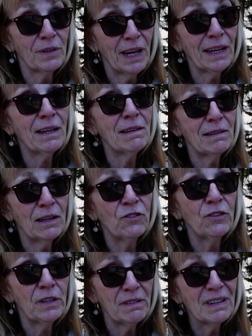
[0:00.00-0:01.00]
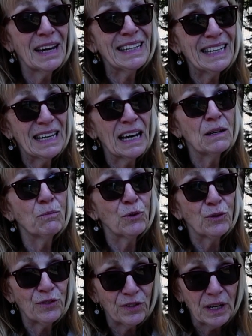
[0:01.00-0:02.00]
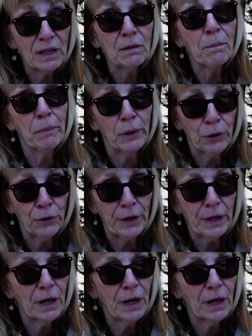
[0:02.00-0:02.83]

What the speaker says: And like I said, she eats 99% bird.